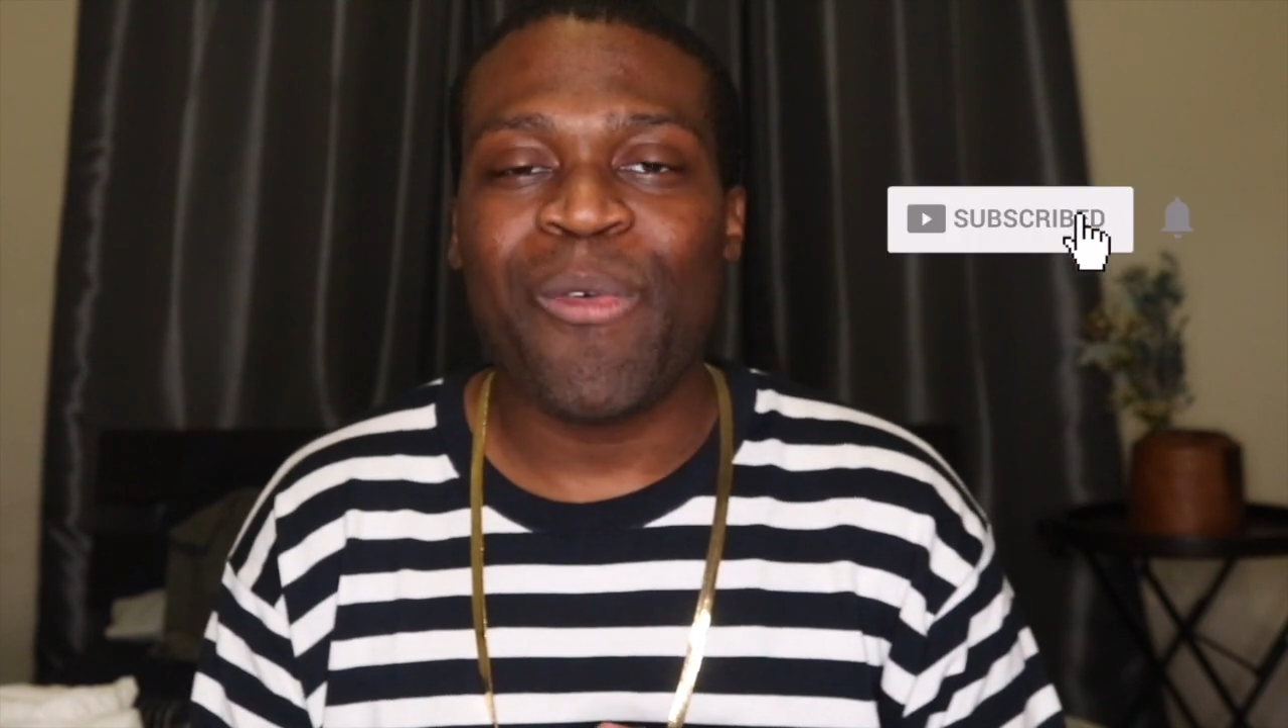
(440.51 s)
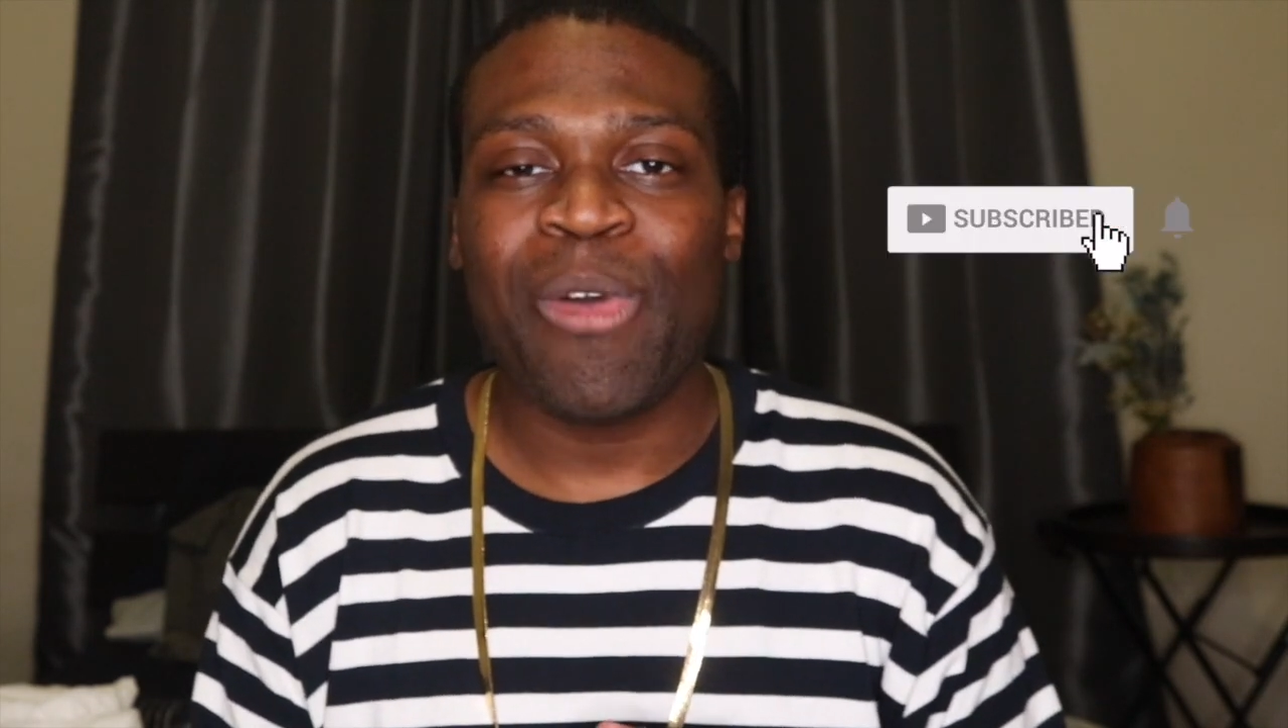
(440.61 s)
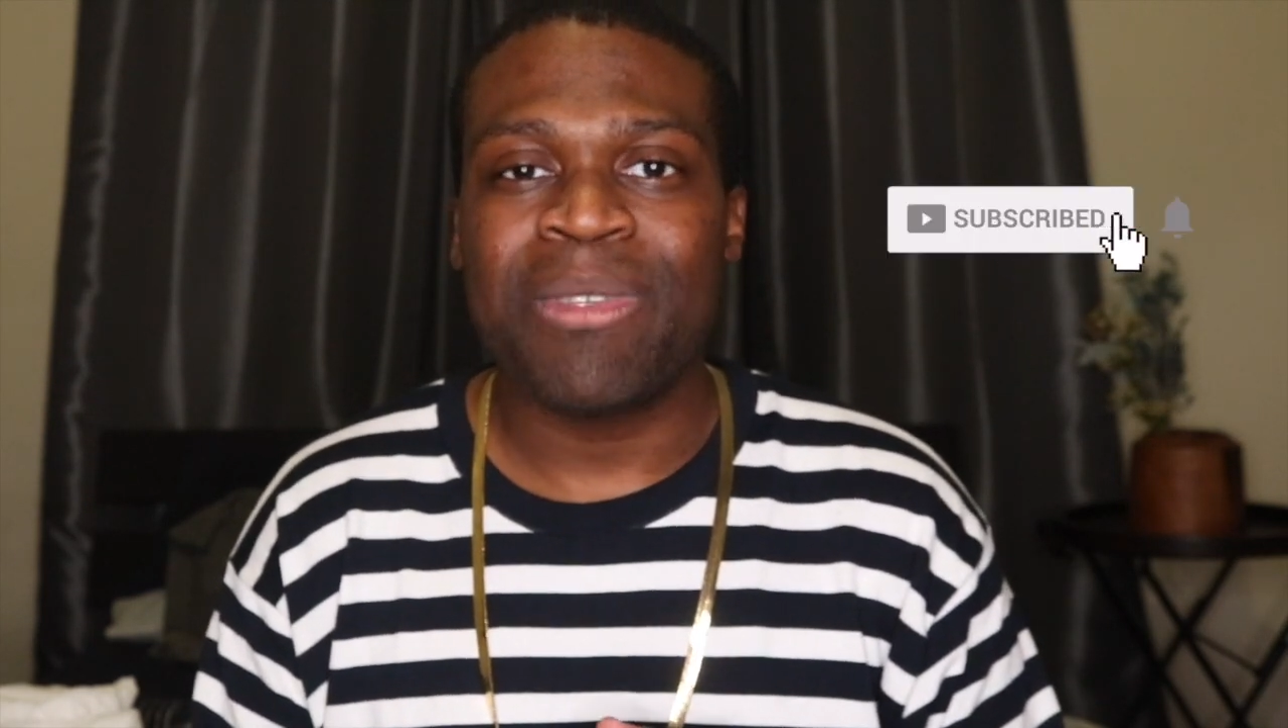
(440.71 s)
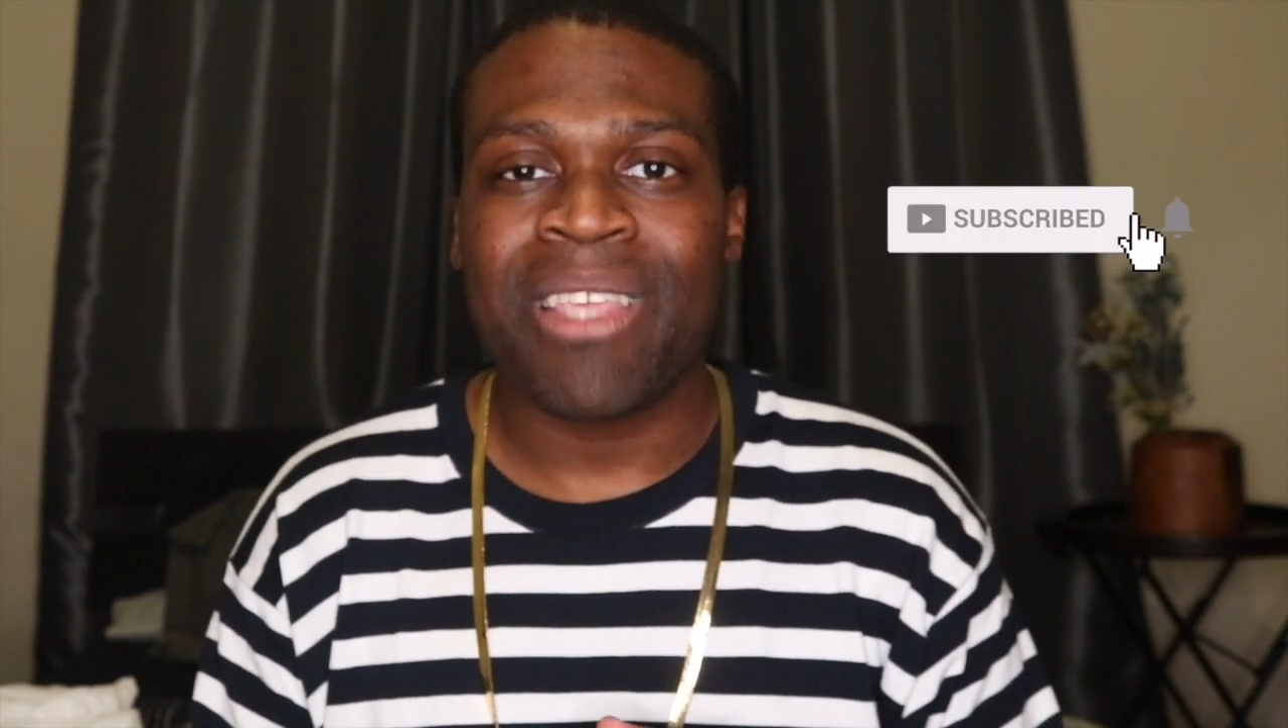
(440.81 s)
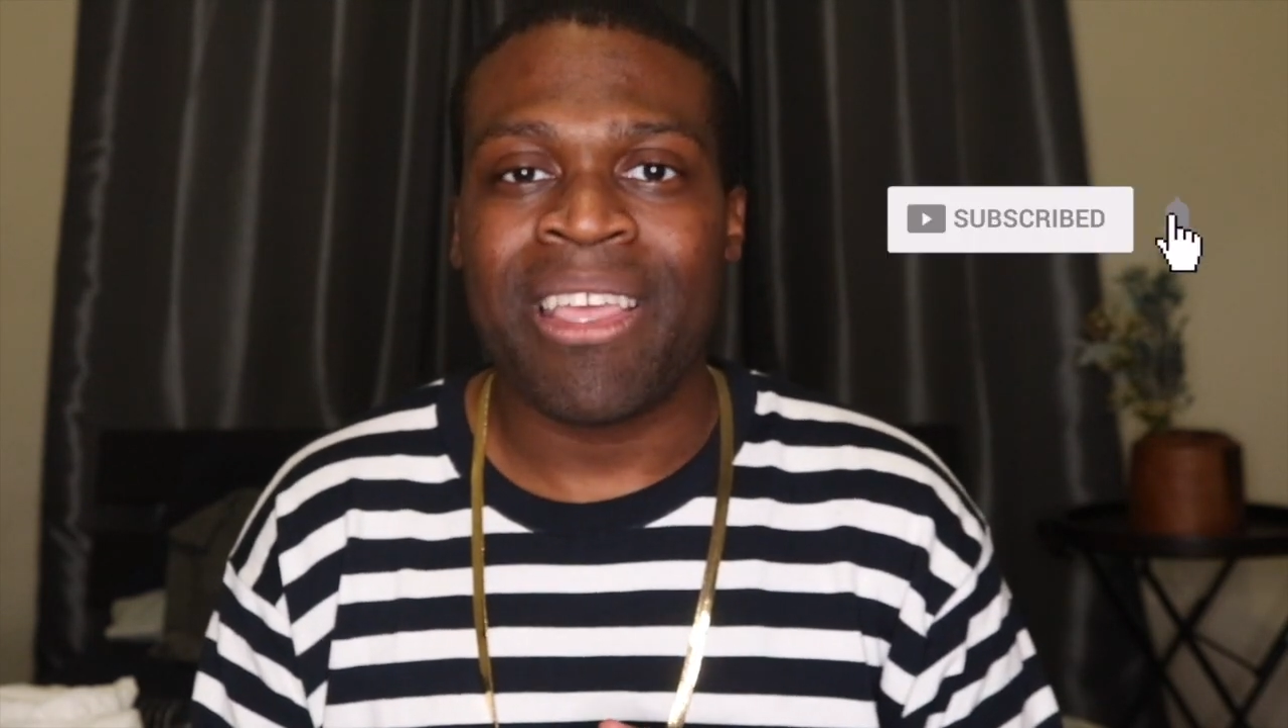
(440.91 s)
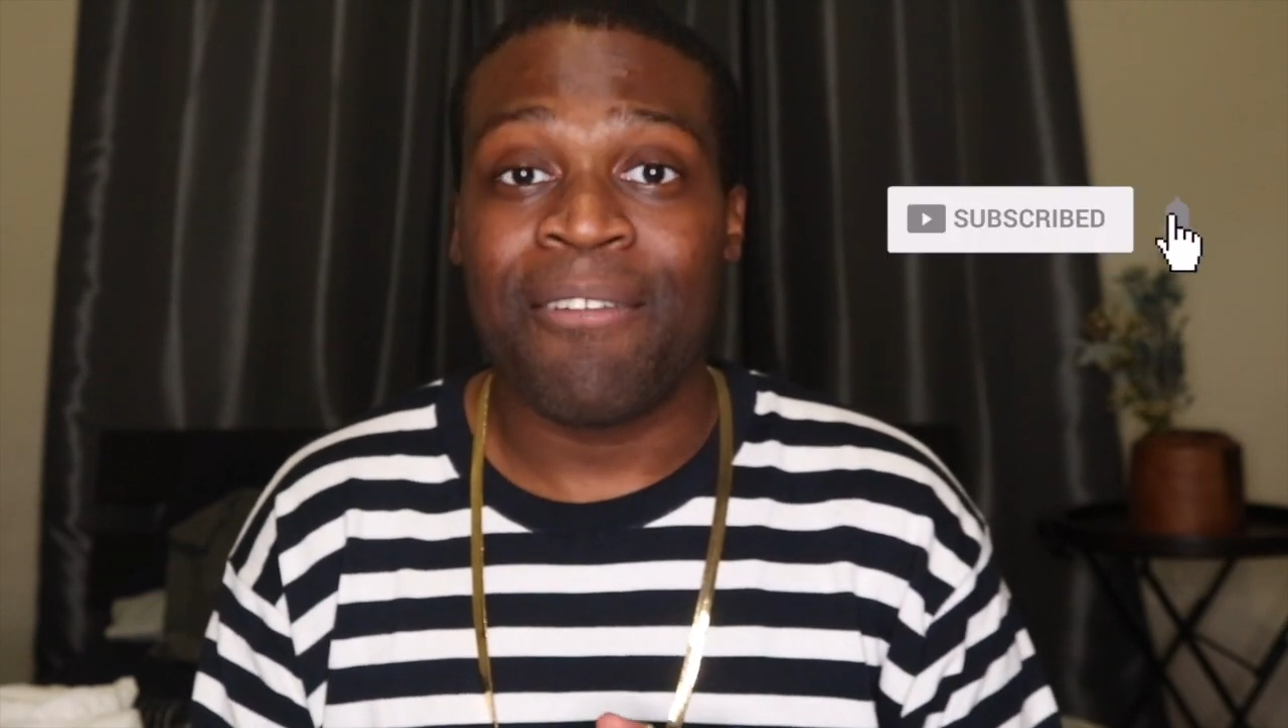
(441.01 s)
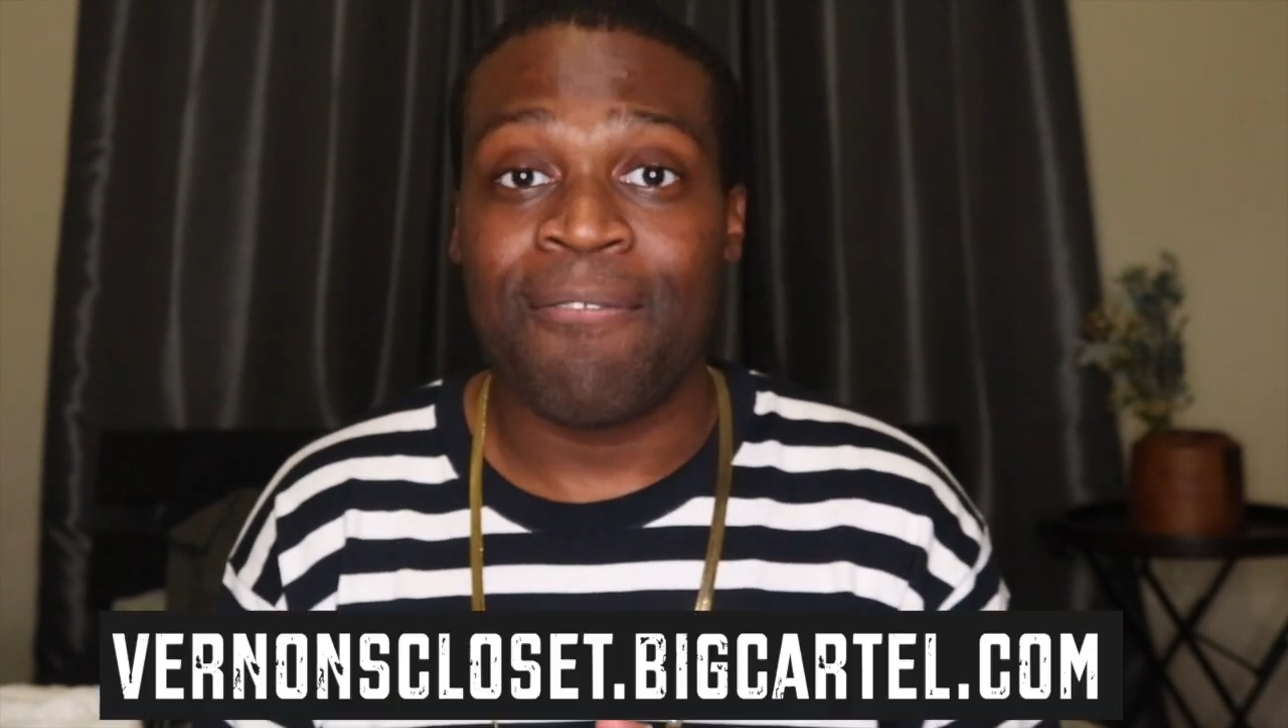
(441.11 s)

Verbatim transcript: website at